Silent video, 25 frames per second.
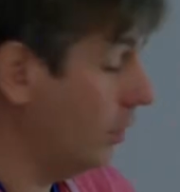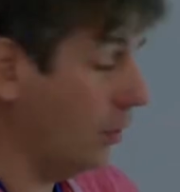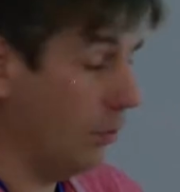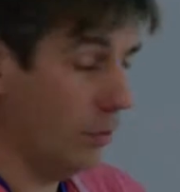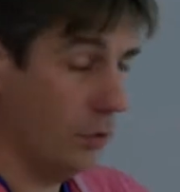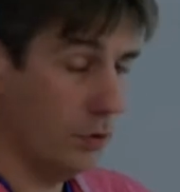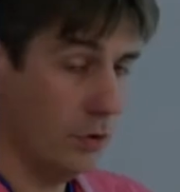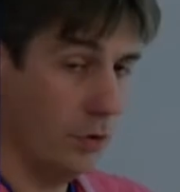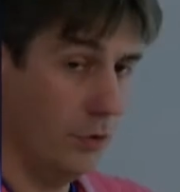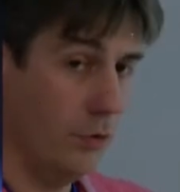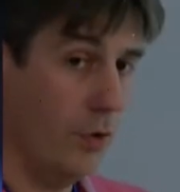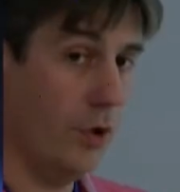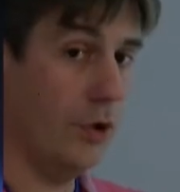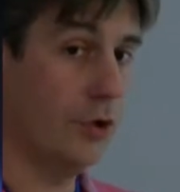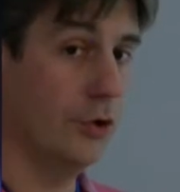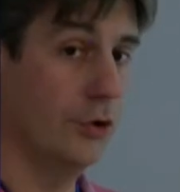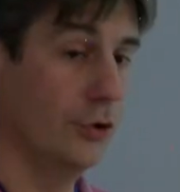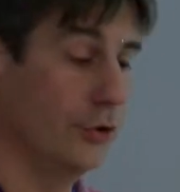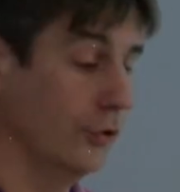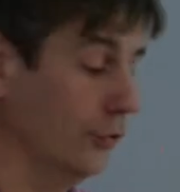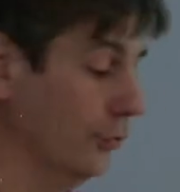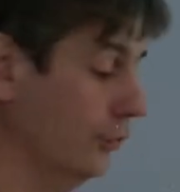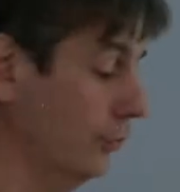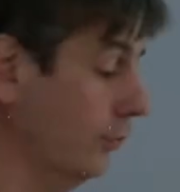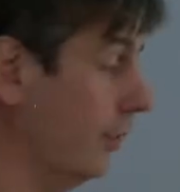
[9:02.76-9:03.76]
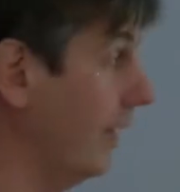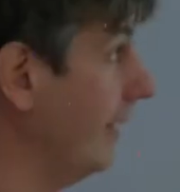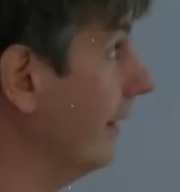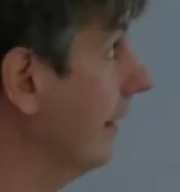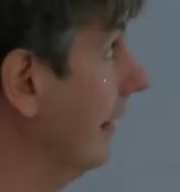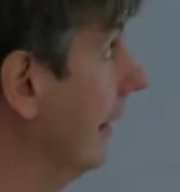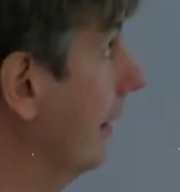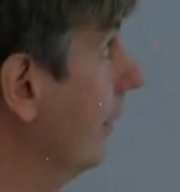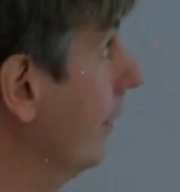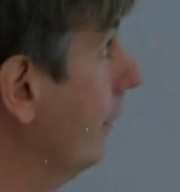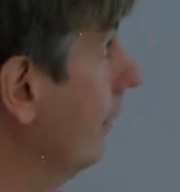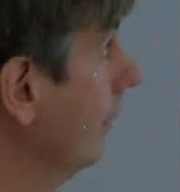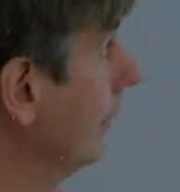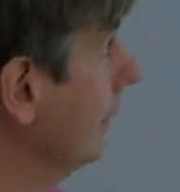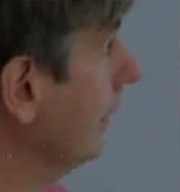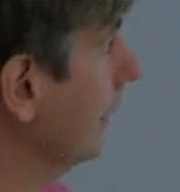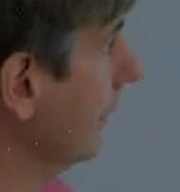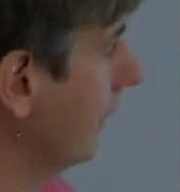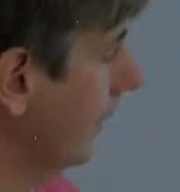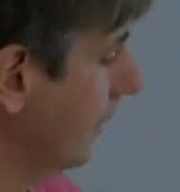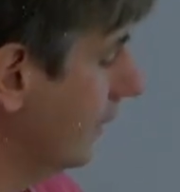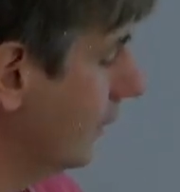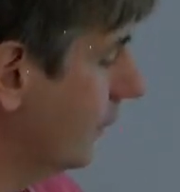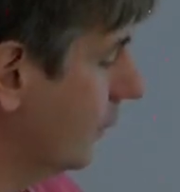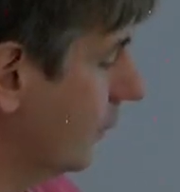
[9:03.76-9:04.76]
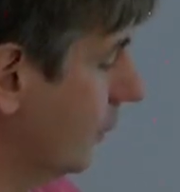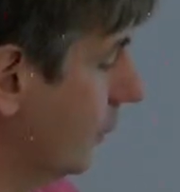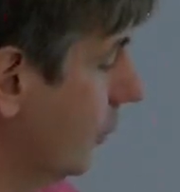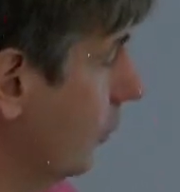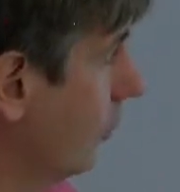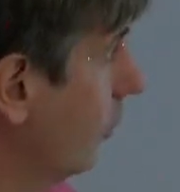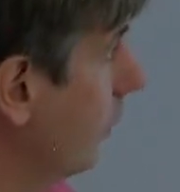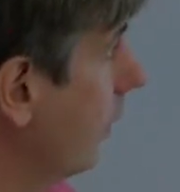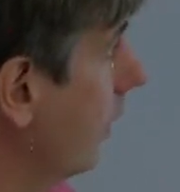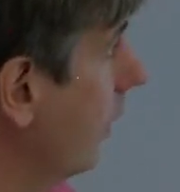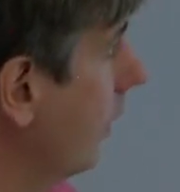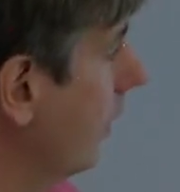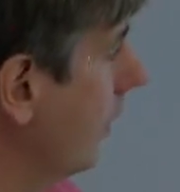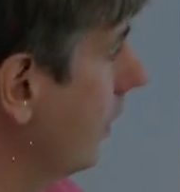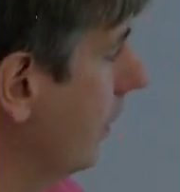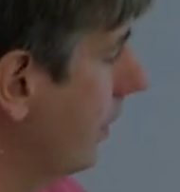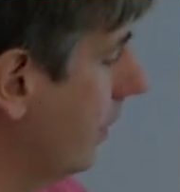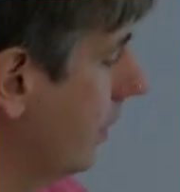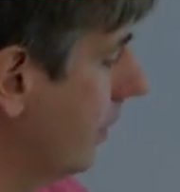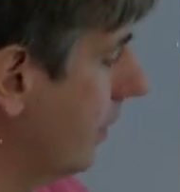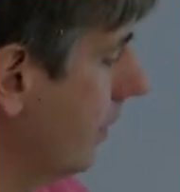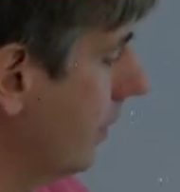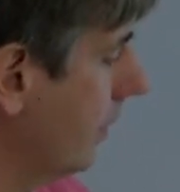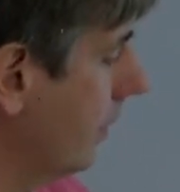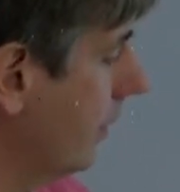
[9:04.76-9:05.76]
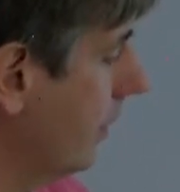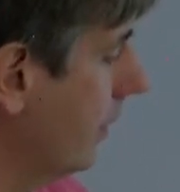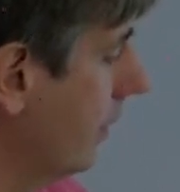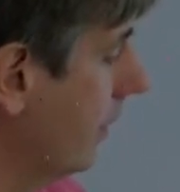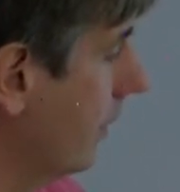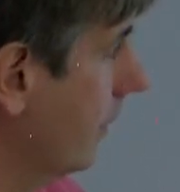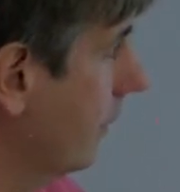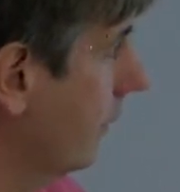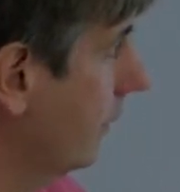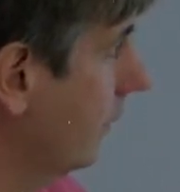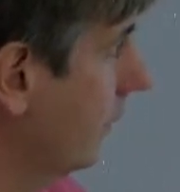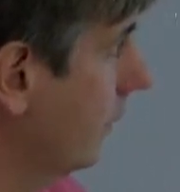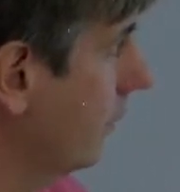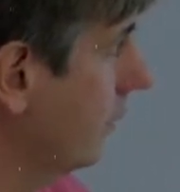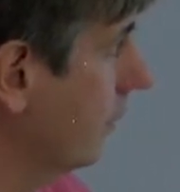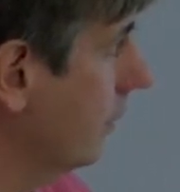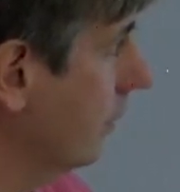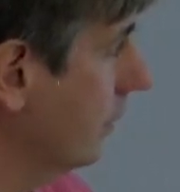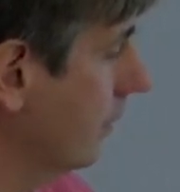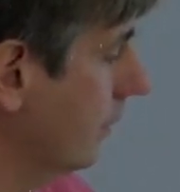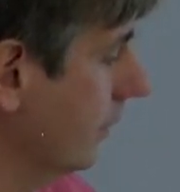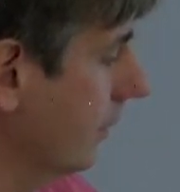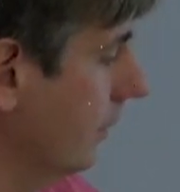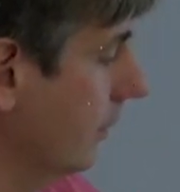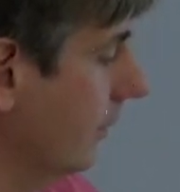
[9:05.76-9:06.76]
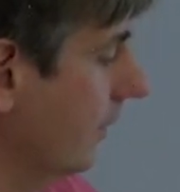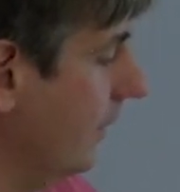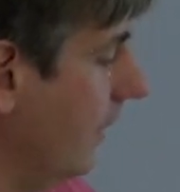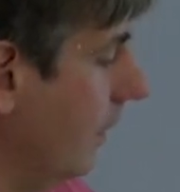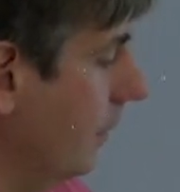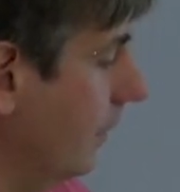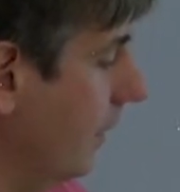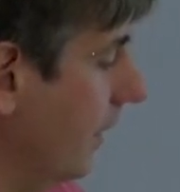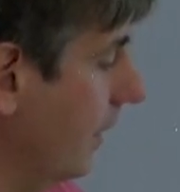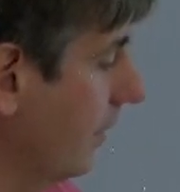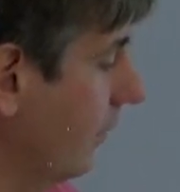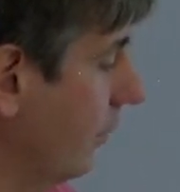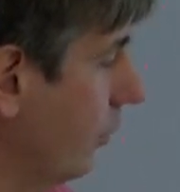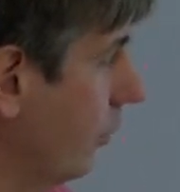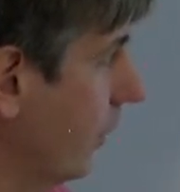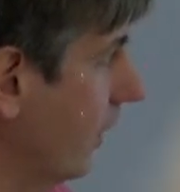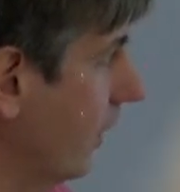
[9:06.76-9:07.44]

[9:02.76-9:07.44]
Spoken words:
lot of work to do right now. So this is the timeline for